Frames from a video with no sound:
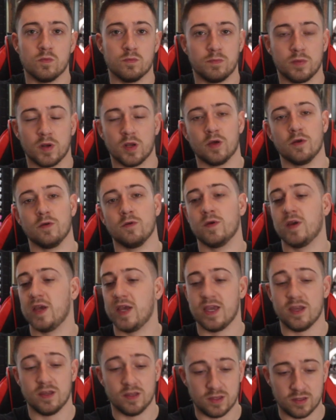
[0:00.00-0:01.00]
and blue.
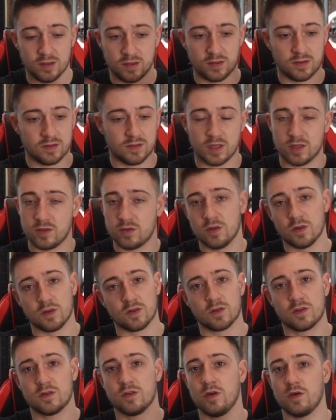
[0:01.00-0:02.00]
It is, they're
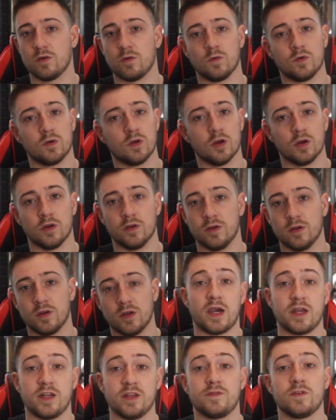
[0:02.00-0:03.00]
just so good.
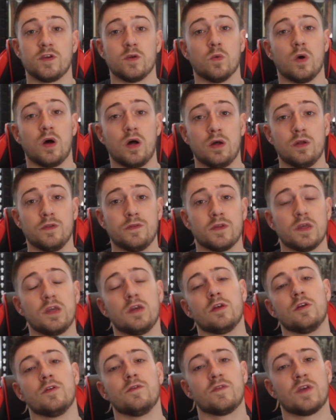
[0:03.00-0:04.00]
And if you are
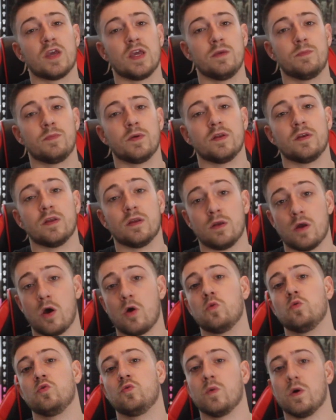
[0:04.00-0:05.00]
thinking of keeping an
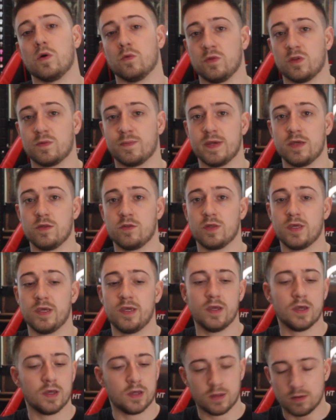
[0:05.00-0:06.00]
old world
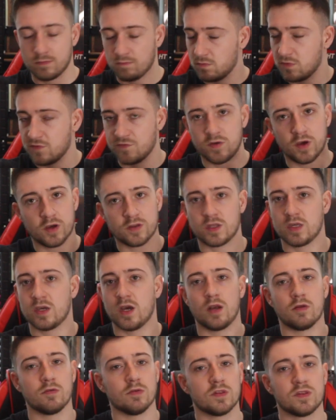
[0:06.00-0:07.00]
species,
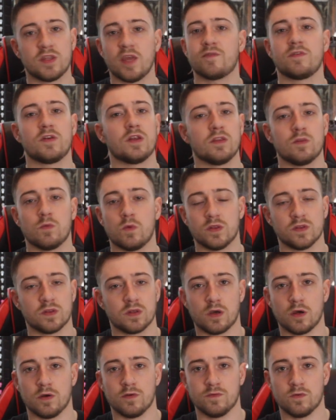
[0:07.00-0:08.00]
Versicolor is definitely the one
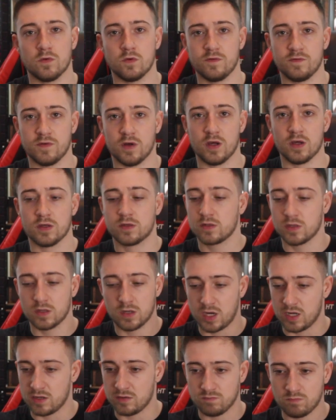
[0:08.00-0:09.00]
to go for first.
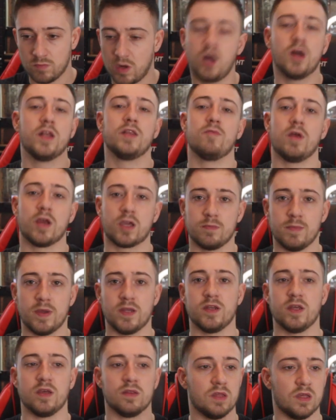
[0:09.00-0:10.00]
I highly
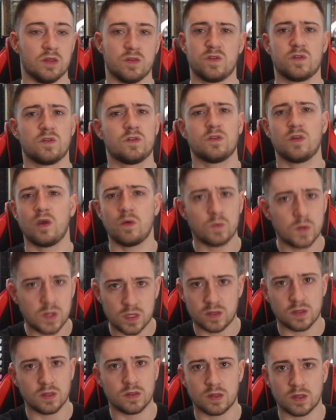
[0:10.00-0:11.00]
recommend it. They're so
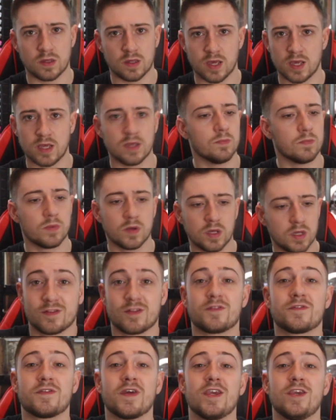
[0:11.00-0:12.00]
easy to keep.
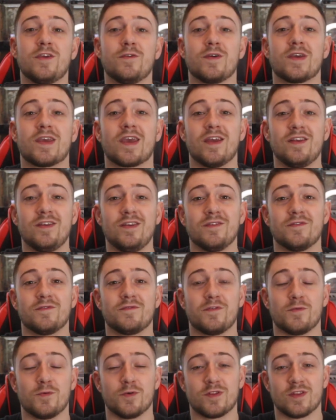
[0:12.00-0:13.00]
So thank you again
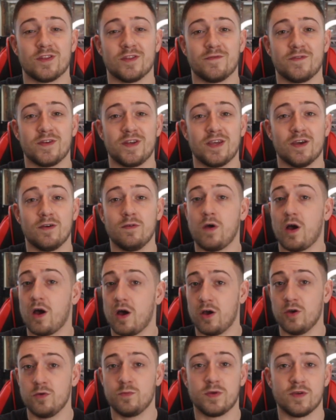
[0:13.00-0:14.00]
for watching the video. I
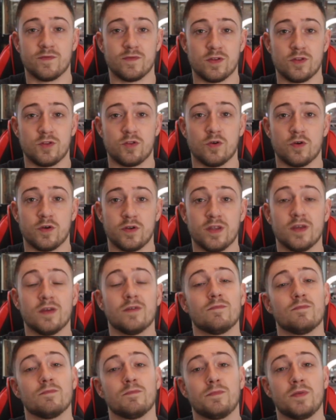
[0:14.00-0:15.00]
hope you've enjoyed
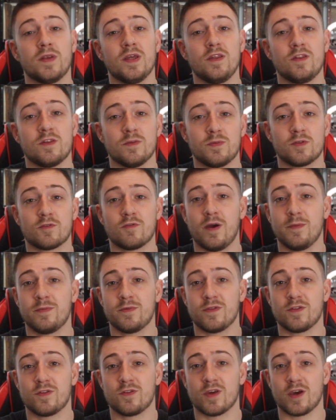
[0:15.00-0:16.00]
it. Please subscribe
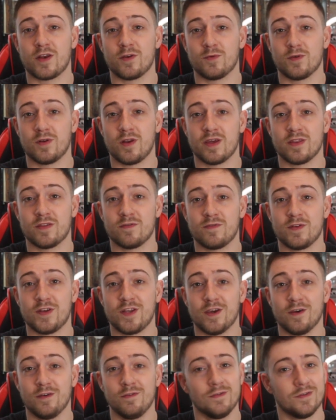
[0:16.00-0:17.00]
to the channel and like the
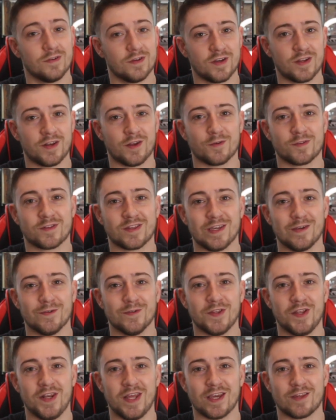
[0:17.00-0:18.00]
video and I'll see you
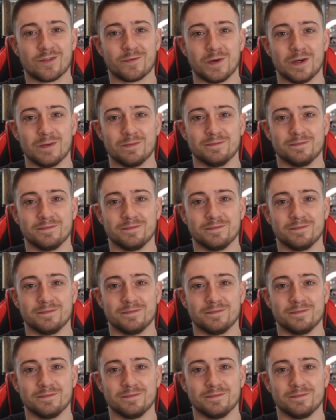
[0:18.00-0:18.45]
in the next one.